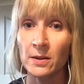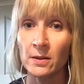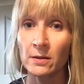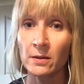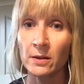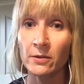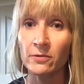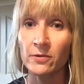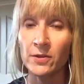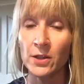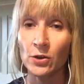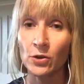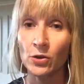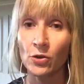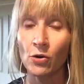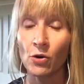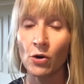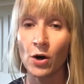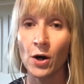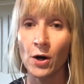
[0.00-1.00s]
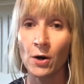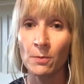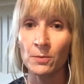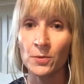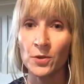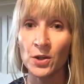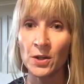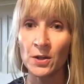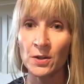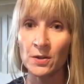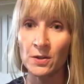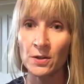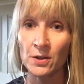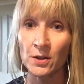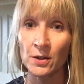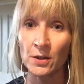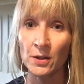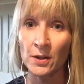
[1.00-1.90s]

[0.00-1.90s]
lifting your arm just to